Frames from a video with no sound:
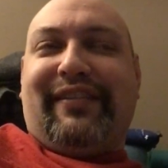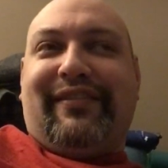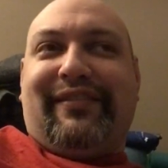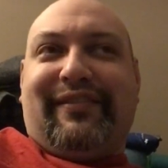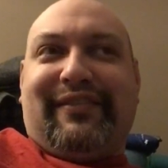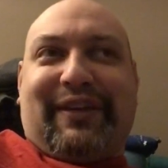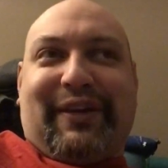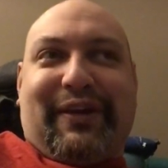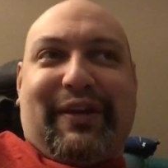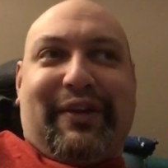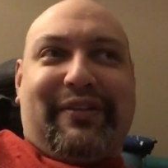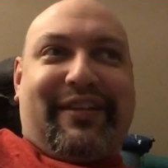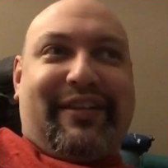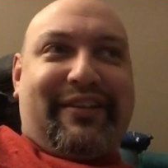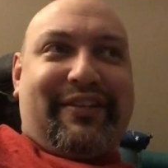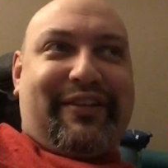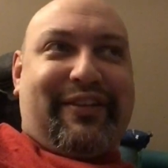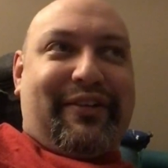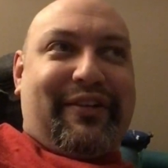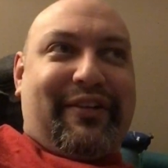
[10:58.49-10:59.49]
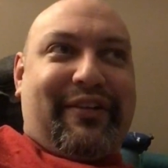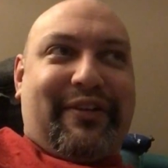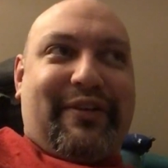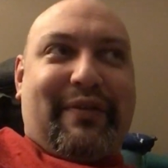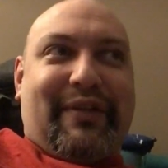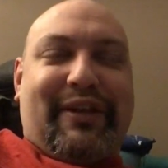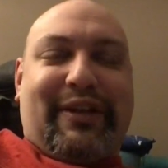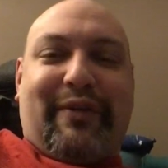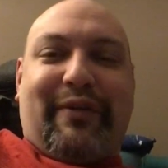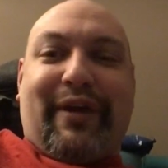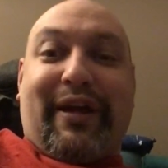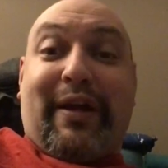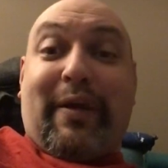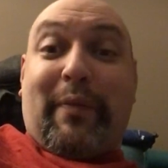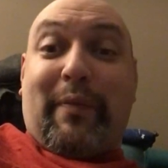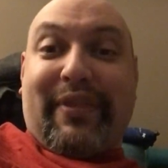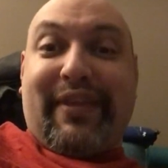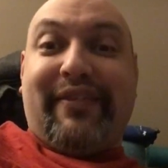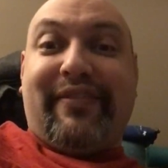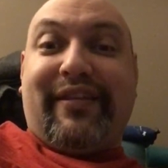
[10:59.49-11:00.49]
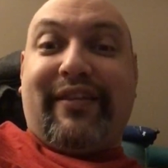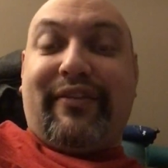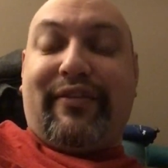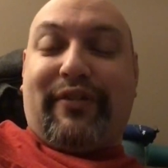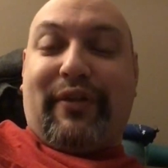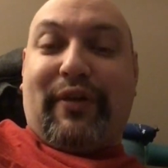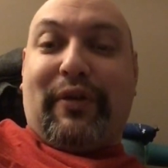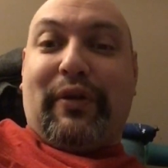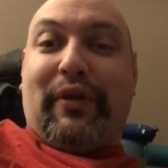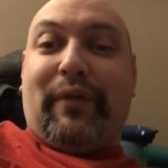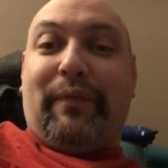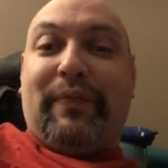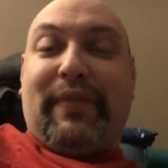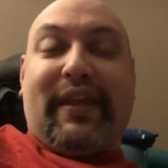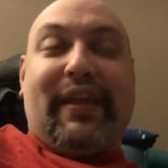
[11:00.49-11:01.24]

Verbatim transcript: the herd can turn on you really quick. This thing's solo.